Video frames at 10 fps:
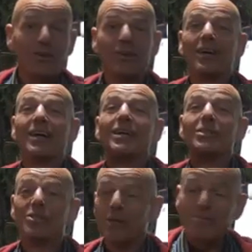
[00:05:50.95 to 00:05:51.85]
your
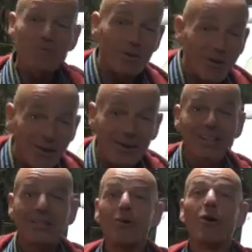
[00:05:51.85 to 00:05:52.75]
gym
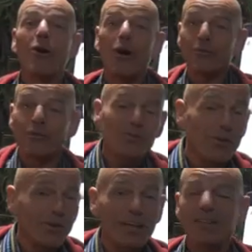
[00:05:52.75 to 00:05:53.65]
work, your office work,